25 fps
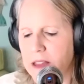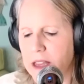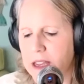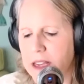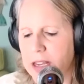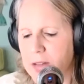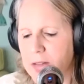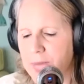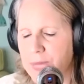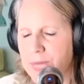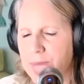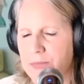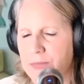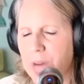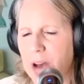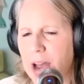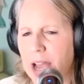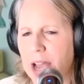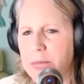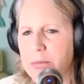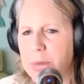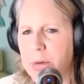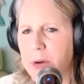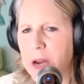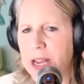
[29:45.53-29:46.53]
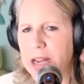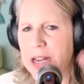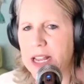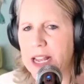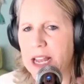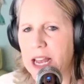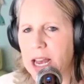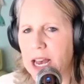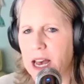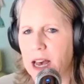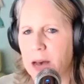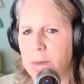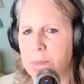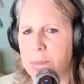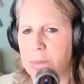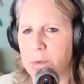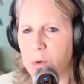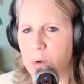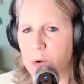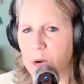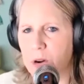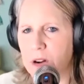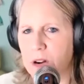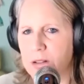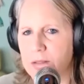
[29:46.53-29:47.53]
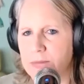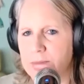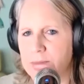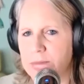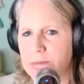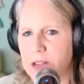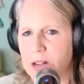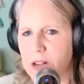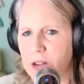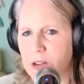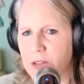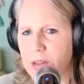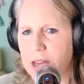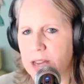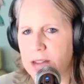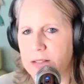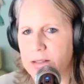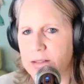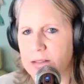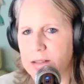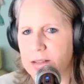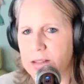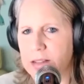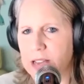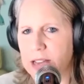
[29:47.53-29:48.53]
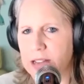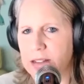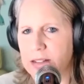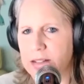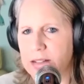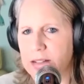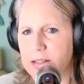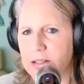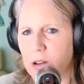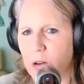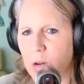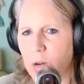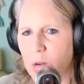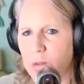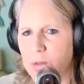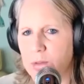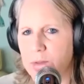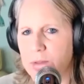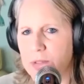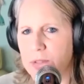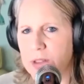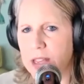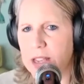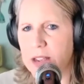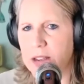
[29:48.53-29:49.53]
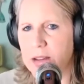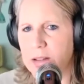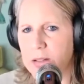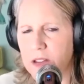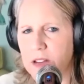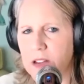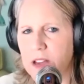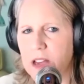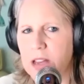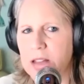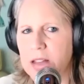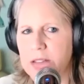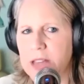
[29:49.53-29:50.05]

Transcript: like vibrating up or you know that that whole thing uh,